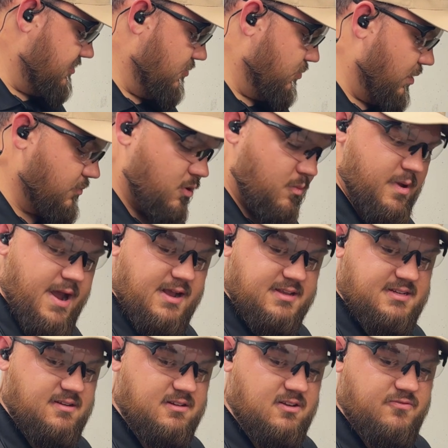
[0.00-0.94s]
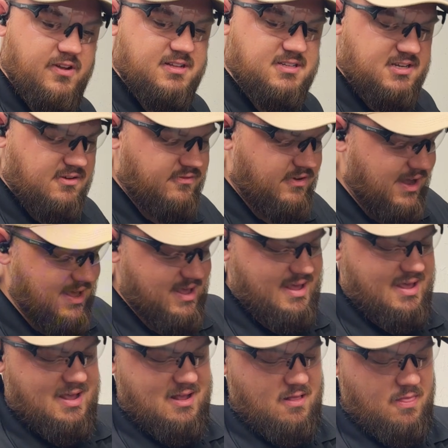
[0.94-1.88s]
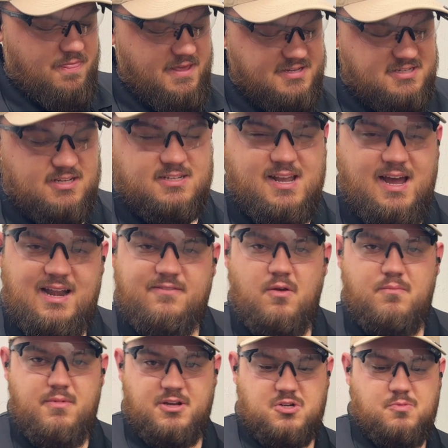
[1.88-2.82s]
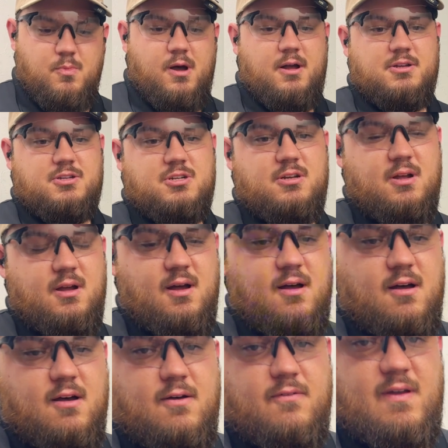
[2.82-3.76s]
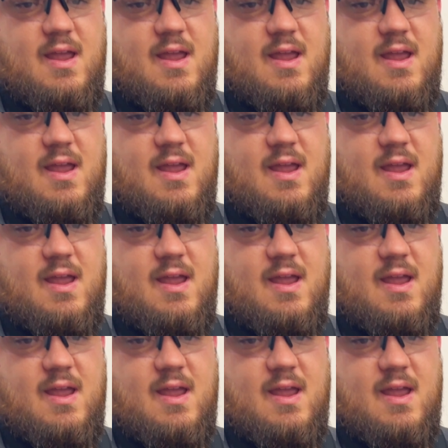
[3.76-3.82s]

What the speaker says: do 1 more magazine of defensive. This is kind of a mishmash of